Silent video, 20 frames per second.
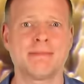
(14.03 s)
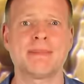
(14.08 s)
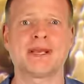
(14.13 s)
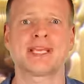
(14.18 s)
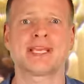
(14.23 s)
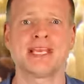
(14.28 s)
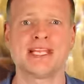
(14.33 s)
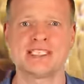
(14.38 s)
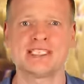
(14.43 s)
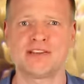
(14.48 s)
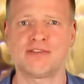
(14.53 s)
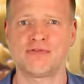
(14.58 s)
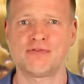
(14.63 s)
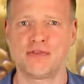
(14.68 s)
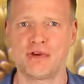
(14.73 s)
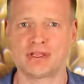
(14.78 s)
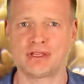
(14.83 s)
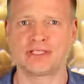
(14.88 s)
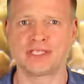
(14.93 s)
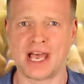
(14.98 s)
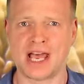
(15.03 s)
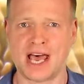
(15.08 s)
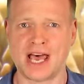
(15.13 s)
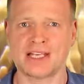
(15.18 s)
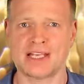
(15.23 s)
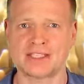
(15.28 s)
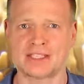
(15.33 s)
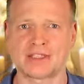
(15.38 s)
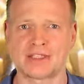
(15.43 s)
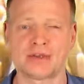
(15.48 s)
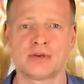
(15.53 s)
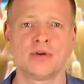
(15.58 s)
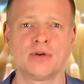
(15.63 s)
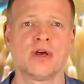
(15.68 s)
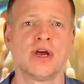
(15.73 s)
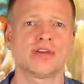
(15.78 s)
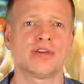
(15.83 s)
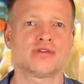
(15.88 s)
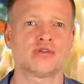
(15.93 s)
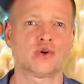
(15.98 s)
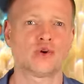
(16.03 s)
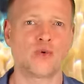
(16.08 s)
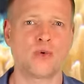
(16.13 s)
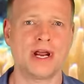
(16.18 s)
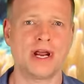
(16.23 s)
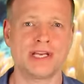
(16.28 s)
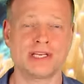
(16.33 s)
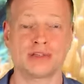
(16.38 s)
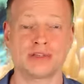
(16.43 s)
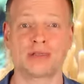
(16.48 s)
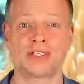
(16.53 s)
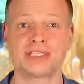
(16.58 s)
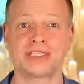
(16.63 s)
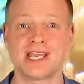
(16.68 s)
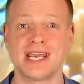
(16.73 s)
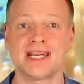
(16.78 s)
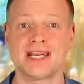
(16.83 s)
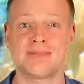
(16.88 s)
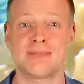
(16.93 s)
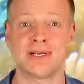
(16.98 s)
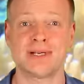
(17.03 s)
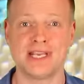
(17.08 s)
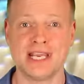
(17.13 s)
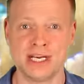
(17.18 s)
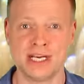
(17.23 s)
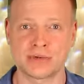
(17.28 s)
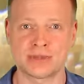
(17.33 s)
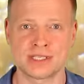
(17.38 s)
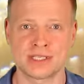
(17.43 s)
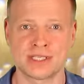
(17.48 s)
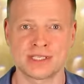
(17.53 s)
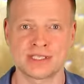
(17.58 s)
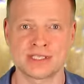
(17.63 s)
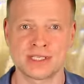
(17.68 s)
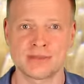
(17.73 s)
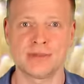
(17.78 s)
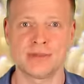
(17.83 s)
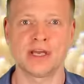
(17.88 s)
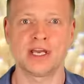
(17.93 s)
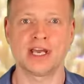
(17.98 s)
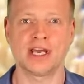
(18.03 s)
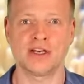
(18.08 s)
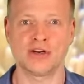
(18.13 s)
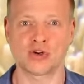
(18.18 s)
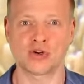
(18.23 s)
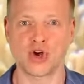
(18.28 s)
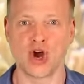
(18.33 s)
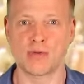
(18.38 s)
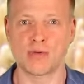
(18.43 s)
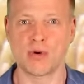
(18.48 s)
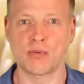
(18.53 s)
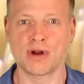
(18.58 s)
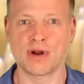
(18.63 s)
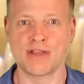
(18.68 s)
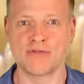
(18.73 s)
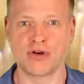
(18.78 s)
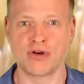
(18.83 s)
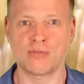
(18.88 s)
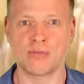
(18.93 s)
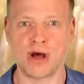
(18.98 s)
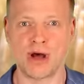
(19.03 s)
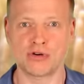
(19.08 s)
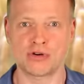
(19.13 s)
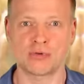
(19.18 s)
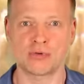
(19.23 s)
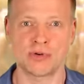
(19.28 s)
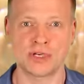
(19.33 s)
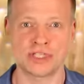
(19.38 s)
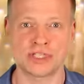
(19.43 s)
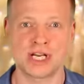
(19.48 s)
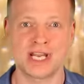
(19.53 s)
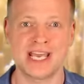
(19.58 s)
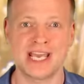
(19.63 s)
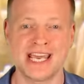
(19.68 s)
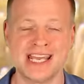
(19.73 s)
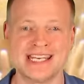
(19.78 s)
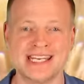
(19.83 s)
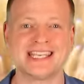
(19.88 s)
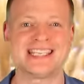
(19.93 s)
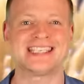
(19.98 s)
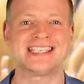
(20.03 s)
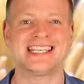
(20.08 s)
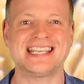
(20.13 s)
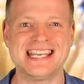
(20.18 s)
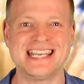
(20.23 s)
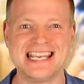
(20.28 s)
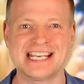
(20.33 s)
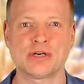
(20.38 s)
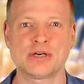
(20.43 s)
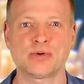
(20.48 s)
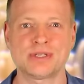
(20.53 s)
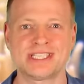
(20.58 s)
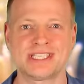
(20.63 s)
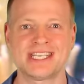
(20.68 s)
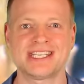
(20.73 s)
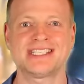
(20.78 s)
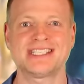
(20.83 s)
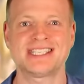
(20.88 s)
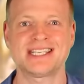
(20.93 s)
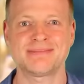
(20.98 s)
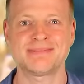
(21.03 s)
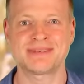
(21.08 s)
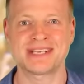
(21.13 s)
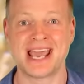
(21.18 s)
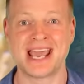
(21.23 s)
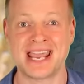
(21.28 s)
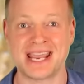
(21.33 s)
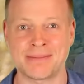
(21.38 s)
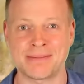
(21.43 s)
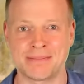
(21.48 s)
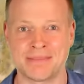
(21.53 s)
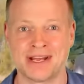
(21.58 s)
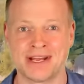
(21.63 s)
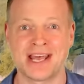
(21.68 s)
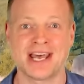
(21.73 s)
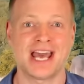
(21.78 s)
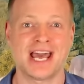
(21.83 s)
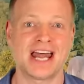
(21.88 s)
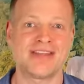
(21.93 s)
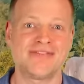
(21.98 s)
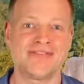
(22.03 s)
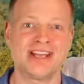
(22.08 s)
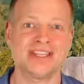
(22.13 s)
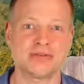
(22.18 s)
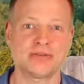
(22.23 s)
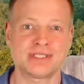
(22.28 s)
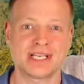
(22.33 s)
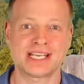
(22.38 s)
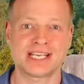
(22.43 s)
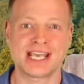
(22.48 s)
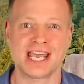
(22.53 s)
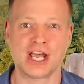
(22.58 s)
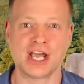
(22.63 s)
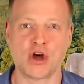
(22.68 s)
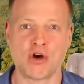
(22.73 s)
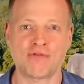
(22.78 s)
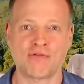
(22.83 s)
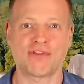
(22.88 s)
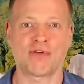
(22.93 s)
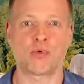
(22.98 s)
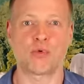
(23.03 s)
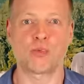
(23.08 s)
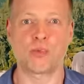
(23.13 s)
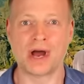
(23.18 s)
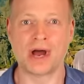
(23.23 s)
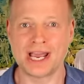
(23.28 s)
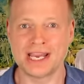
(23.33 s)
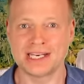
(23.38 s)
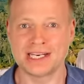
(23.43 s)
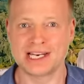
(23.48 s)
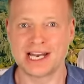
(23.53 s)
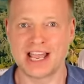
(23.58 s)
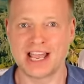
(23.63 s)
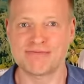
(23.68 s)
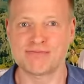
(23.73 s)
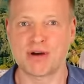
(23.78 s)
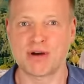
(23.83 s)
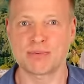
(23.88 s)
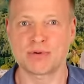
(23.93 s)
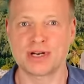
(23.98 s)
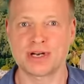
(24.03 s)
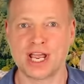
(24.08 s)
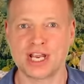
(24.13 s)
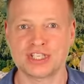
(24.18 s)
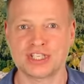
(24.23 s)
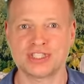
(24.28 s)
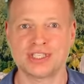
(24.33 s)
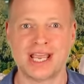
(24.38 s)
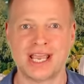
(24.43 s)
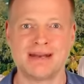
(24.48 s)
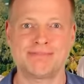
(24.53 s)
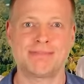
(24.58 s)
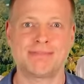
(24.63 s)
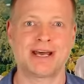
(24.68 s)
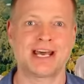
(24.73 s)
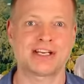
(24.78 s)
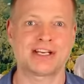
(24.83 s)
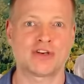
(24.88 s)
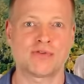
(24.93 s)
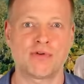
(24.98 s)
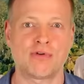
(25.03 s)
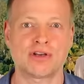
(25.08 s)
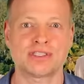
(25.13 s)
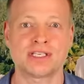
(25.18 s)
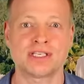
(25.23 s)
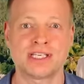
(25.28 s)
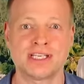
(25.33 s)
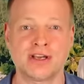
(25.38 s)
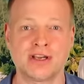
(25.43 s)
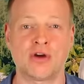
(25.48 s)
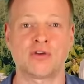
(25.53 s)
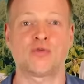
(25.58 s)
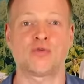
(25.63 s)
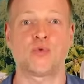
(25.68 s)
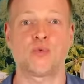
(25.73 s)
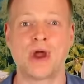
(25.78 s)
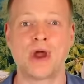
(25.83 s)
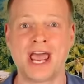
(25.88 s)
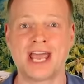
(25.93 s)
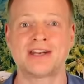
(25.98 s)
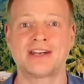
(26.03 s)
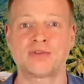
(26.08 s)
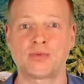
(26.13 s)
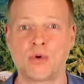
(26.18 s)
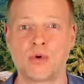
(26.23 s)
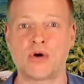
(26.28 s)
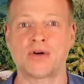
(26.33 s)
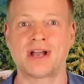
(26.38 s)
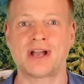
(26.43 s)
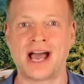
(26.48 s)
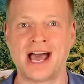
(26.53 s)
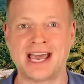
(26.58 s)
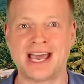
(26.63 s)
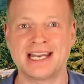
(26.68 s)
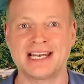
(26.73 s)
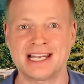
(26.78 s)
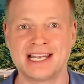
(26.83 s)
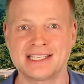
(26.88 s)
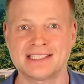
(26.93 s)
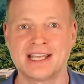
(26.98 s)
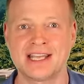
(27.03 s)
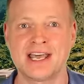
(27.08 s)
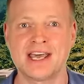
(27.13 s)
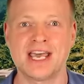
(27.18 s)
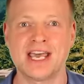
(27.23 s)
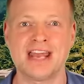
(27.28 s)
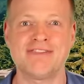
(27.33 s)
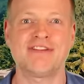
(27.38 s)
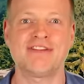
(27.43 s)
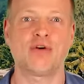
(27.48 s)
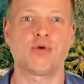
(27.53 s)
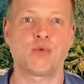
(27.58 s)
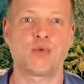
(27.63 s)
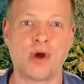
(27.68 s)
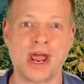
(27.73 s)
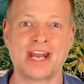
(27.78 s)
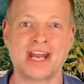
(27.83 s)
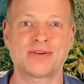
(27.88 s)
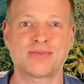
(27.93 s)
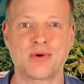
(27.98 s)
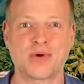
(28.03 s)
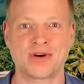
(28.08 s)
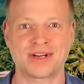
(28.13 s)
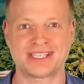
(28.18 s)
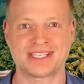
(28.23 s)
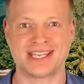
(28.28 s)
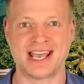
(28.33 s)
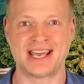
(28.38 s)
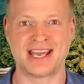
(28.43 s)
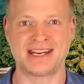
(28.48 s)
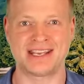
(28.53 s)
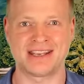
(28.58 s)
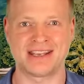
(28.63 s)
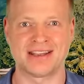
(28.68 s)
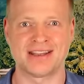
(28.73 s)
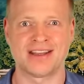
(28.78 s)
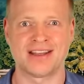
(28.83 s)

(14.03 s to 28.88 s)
McKinsey first asks you to create a sustainable ecosystem in a coral reef or mountain ridge in its Ecosystem Game, and then to take care of the wildlife population and biodiversity on Redrock Island in the Redrock Study.